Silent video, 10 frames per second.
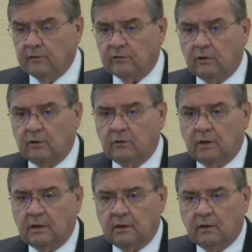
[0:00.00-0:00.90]
So
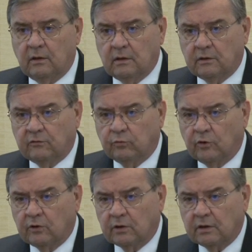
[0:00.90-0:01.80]
uh,
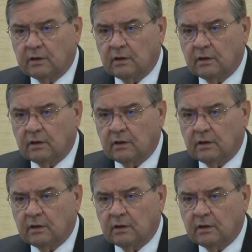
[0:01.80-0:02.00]
work,